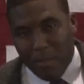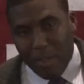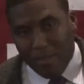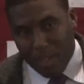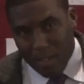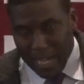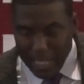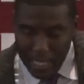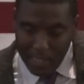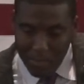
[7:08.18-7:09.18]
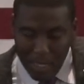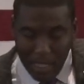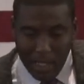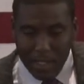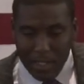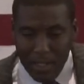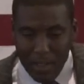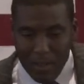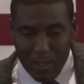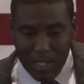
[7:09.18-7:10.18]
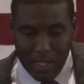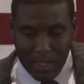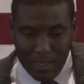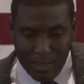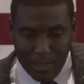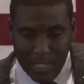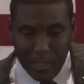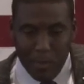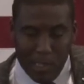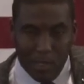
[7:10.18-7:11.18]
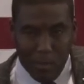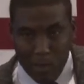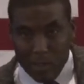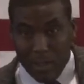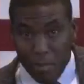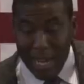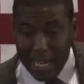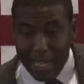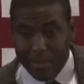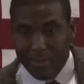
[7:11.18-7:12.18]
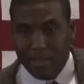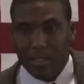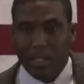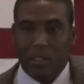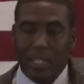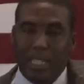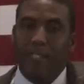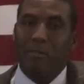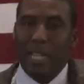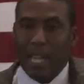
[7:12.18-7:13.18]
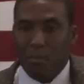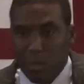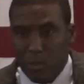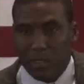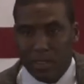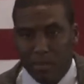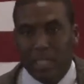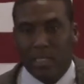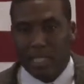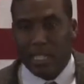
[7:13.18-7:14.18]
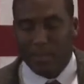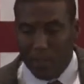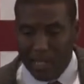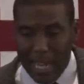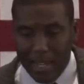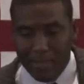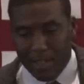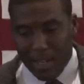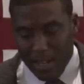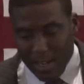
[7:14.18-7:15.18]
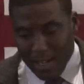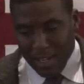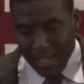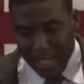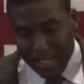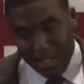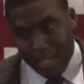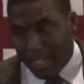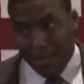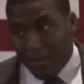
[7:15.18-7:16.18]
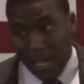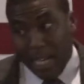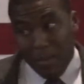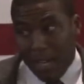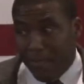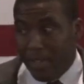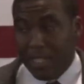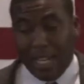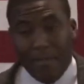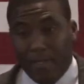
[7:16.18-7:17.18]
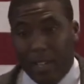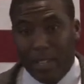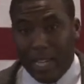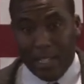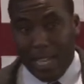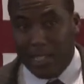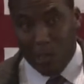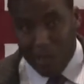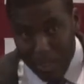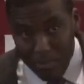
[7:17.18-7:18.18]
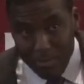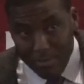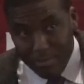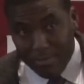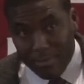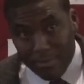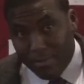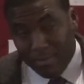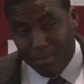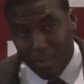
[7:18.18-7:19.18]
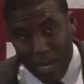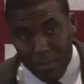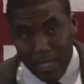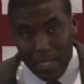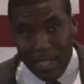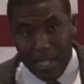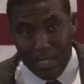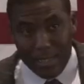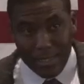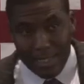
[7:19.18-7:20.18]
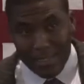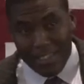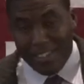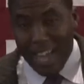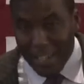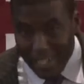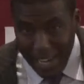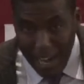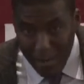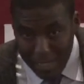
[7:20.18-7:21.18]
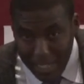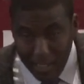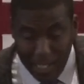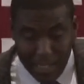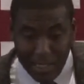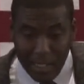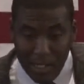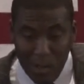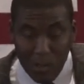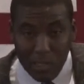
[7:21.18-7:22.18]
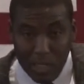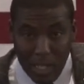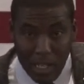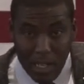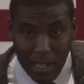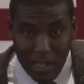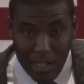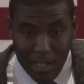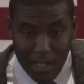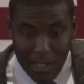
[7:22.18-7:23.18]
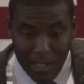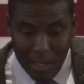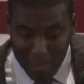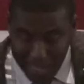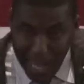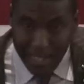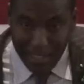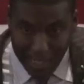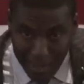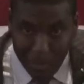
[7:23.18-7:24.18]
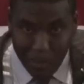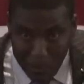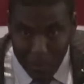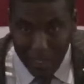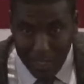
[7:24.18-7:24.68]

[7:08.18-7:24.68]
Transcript: feel like he could be, you know, that special person life, you know, to give me that boost to be successful in life. And when I came on that visit, I felt that, and I told him probably the Saturday I was here, I'll say, Coach, I'm signing to come to school here.